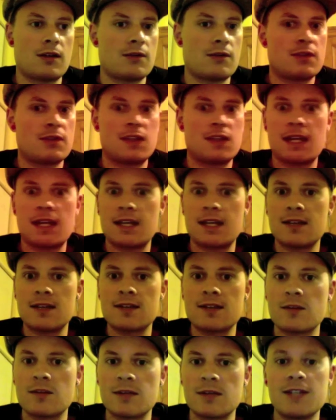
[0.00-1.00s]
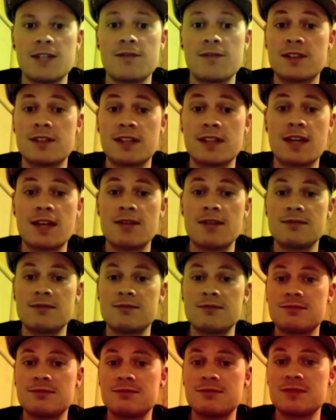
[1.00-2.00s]
Canadians, I believe, can get
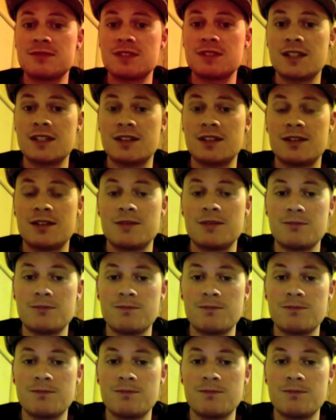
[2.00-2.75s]
the